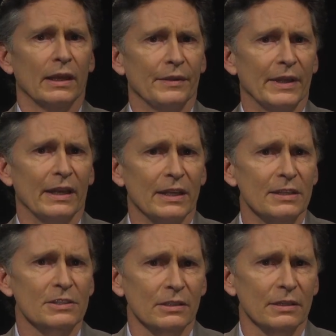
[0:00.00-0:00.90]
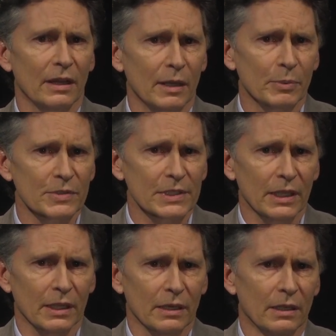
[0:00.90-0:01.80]
and that he should not
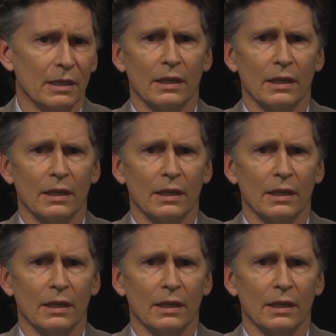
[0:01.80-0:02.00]
proceed,